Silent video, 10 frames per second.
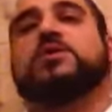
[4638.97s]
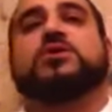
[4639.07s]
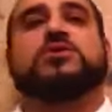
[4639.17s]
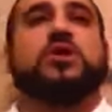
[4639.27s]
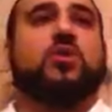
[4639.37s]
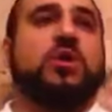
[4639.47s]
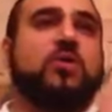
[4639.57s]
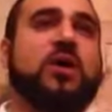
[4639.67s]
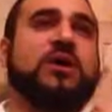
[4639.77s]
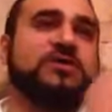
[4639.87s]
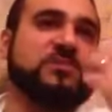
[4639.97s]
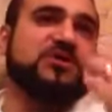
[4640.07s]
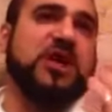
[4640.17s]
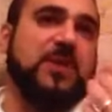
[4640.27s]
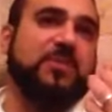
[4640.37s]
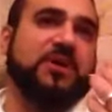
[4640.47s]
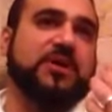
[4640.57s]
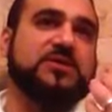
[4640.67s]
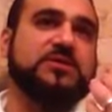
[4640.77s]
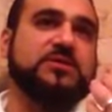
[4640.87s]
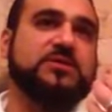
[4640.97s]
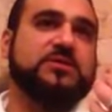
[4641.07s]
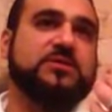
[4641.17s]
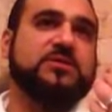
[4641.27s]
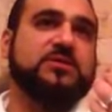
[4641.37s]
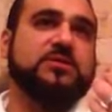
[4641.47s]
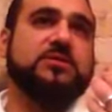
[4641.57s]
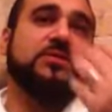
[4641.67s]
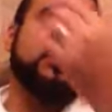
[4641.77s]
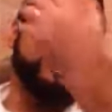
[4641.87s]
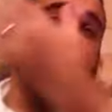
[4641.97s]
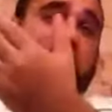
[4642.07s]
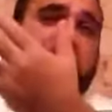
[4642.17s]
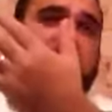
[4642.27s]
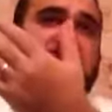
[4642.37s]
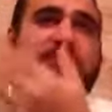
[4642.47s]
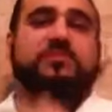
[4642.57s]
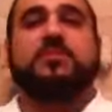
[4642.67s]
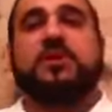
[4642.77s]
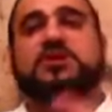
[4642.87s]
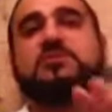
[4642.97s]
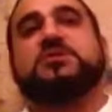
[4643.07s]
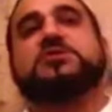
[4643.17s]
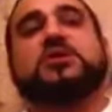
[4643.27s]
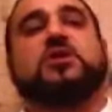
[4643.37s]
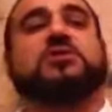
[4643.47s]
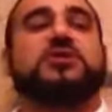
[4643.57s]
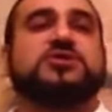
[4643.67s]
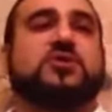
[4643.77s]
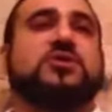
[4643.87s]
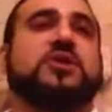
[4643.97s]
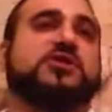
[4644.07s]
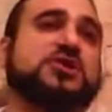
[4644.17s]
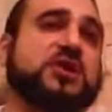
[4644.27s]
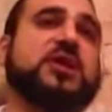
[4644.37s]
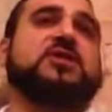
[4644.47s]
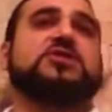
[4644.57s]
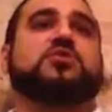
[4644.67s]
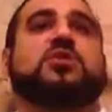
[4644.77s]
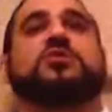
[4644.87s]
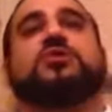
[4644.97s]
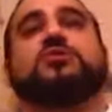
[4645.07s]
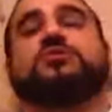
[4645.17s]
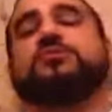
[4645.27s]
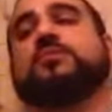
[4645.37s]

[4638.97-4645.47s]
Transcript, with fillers: So we want as much happiness in Olam Habah. But Hashem says, no, there's certain things you're going to get in this world too.